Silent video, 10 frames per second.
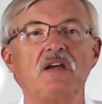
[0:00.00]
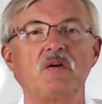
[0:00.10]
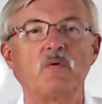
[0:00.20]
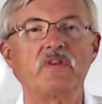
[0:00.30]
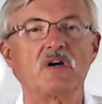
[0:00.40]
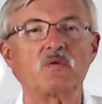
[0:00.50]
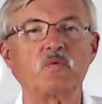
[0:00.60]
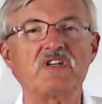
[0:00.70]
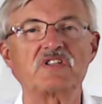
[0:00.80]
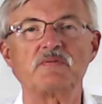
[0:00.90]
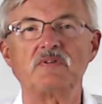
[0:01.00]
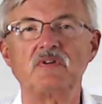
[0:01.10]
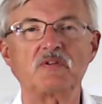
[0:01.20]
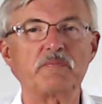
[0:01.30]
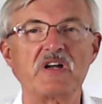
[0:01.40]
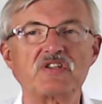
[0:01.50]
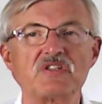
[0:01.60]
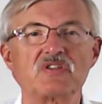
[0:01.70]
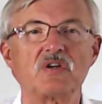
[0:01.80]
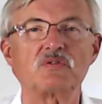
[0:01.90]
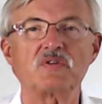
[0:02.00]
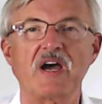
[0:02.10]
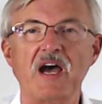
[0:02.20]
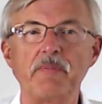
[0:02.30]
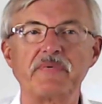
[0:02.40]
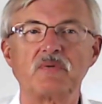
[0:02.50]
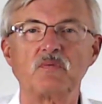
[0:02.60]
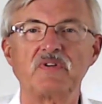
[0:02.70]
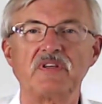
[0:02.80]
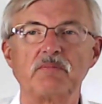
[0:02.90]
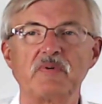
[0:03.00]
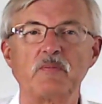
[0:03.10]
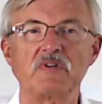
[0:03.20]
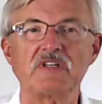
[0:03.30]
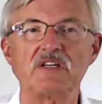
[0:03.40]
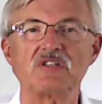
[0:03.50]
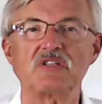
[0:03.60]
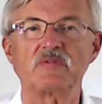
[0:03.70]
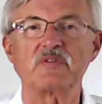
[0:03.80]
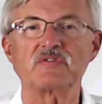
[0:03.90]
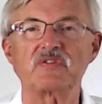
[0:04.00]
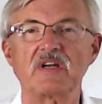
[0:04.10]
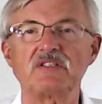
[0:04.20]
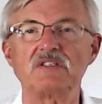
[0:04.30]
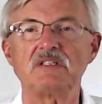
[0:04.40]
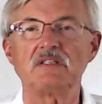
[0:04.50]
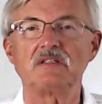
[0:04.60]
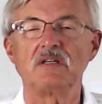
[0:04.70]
without which not much is going to happen with the implementation of the strategy.